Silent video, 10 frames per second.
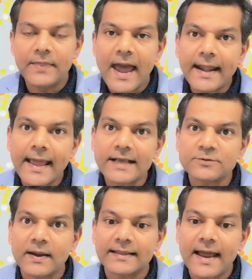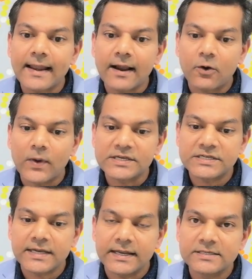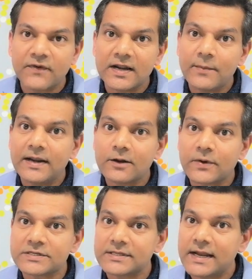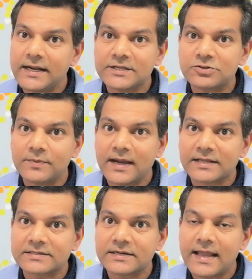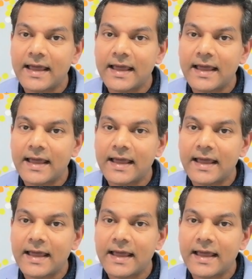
That aspect, that question is a fundamental question that needs to be answered,